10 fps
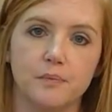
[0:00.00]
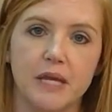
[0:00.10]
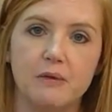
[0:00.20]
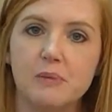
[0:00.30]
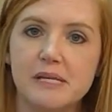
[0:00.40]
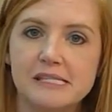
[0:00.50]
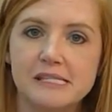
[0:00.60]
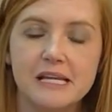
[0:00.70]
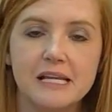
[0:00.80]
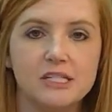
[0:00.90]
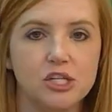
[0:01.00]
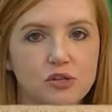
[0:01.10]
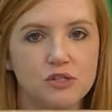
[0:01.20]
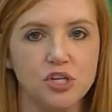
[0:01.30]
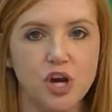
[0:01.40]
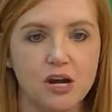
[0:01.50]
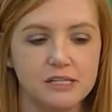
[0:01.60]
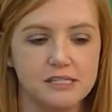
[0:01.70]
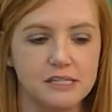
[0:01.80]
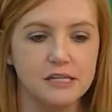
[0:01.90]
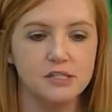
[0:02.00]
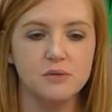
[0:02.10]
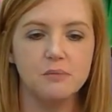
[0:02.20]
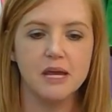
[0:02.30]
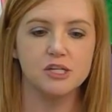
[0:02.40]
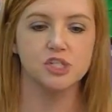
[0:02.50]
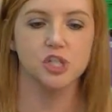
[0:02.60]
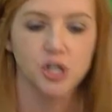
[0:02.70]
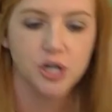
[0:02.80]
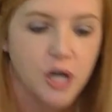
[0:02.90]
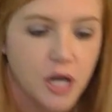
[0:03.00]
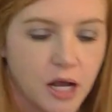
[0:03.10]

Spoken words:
It would be silly to use a yardstick to measure